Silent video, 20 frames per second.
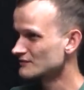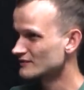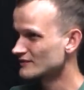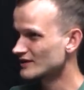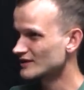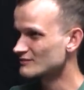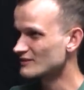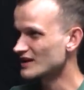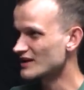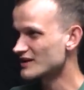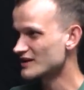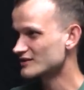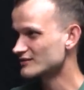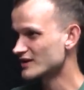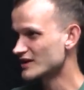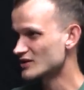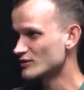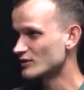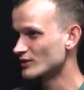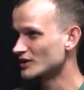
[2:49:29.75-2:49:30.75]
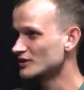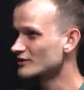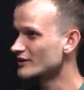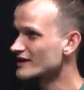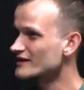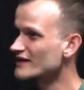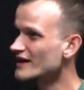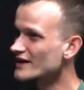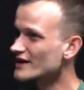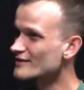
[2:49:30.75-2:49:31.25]
like basically
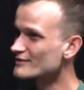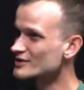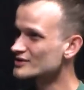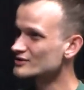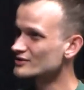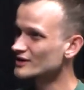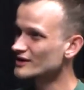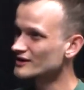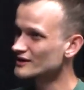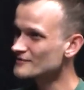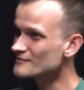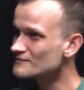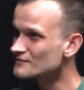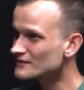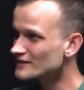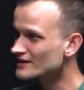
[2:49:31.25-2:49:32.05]
squandering that opportunity.